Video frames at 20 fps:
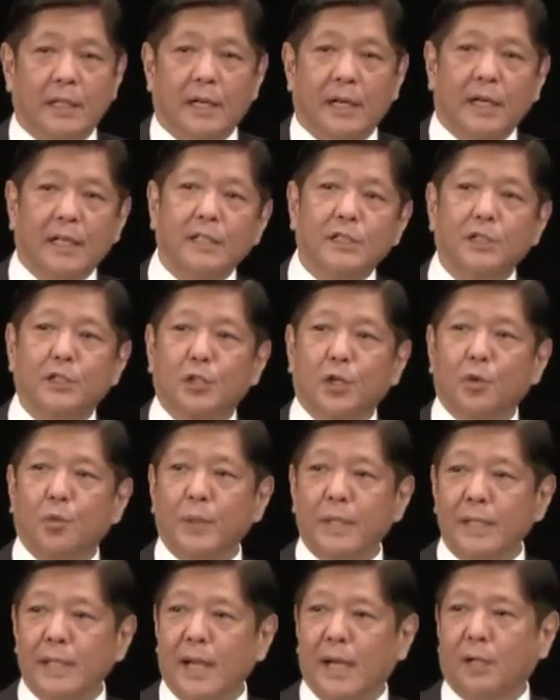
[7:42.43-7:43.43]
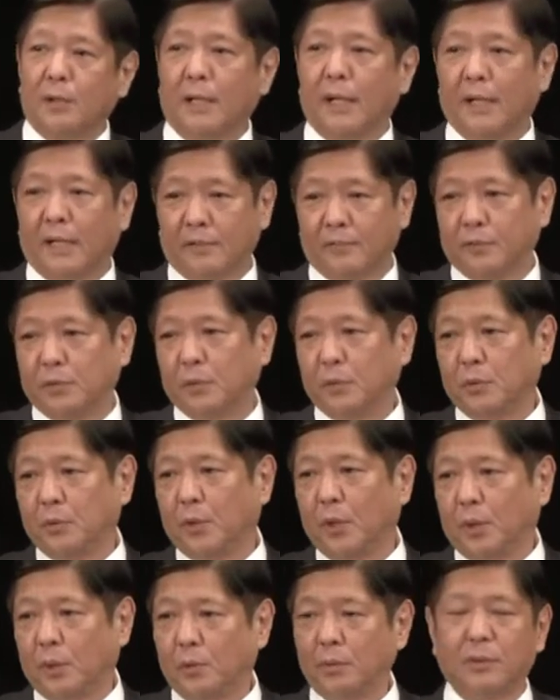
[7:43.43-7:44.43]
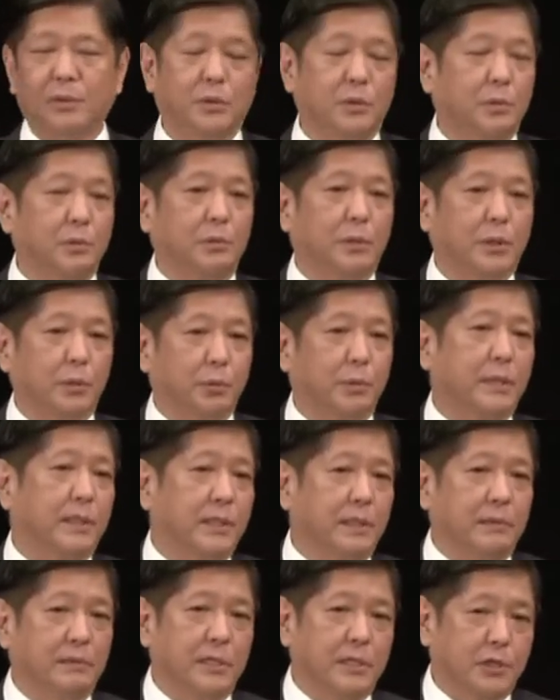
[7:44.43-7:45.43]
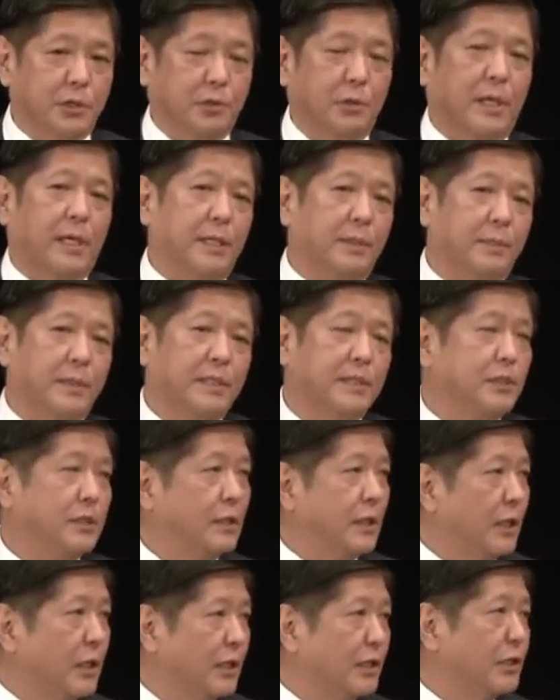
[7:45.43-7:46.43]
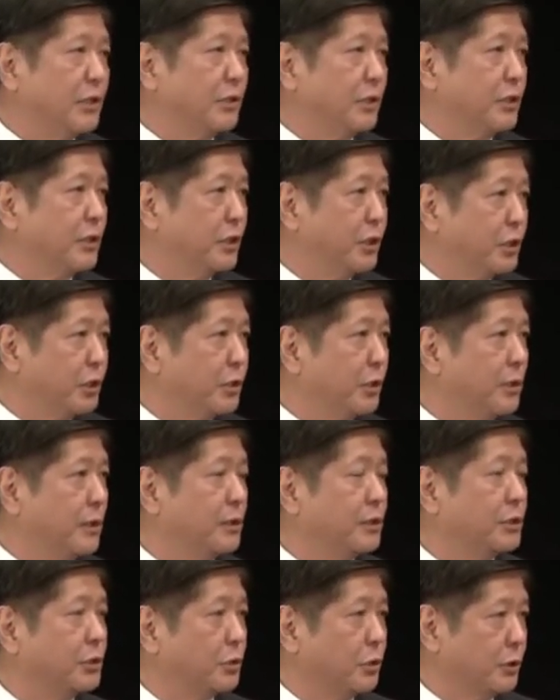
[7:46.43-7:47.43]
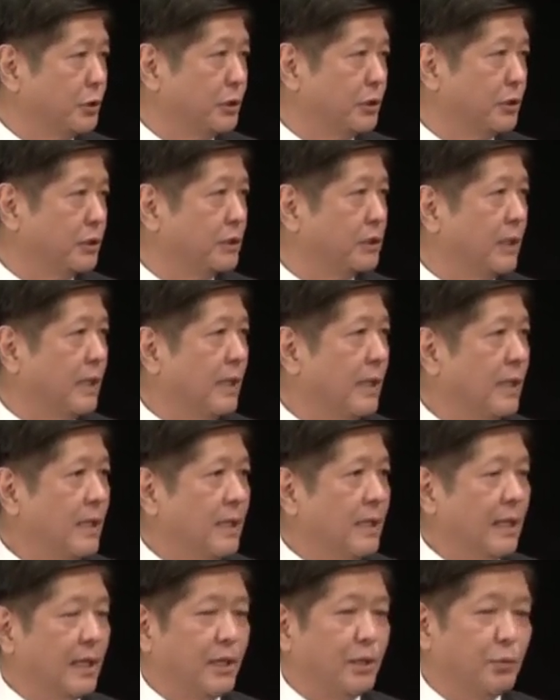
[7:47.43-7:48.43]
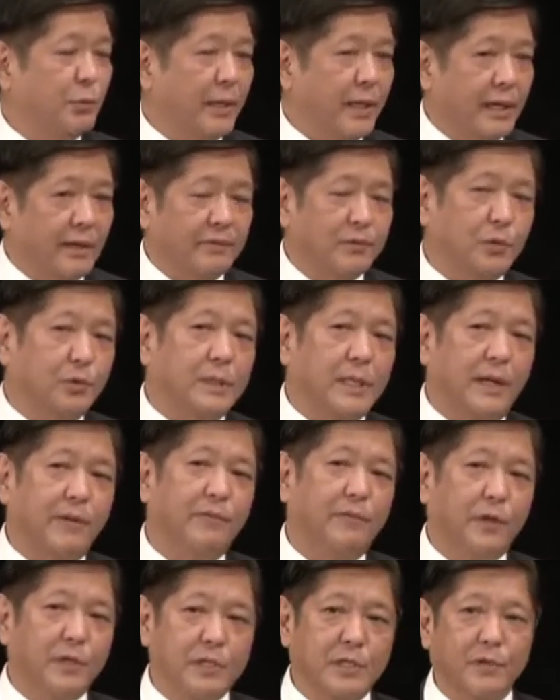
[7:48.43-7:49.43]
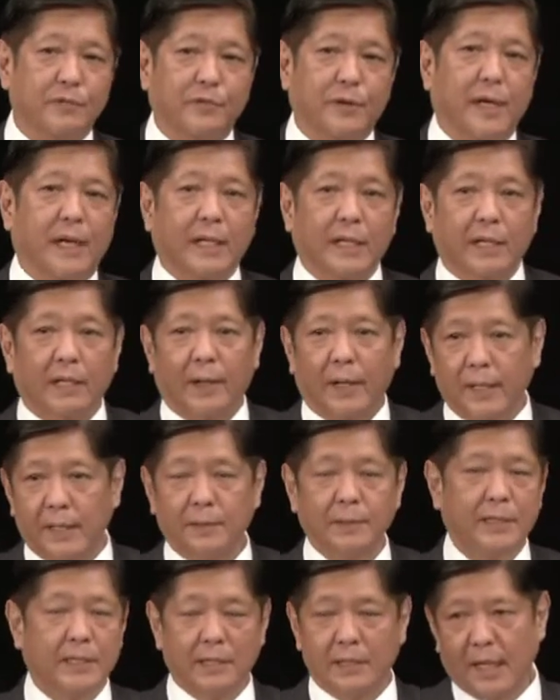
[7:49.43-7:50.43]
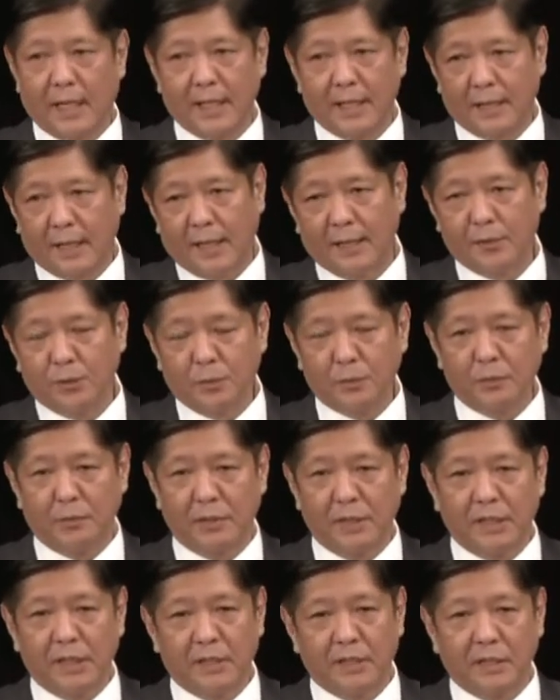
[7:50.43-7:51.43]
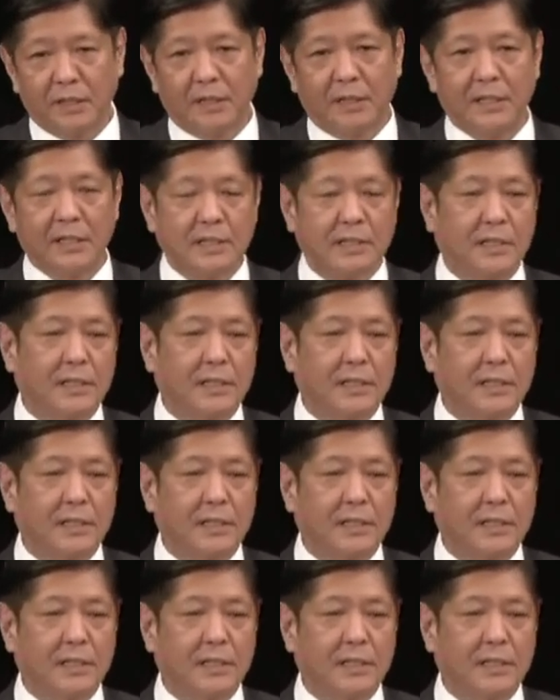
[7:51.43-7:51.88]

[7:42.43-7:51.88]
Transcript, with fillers: And so we now have to go to what we describe as non traditional sources, and we have to diversify. I, I, I don't think that this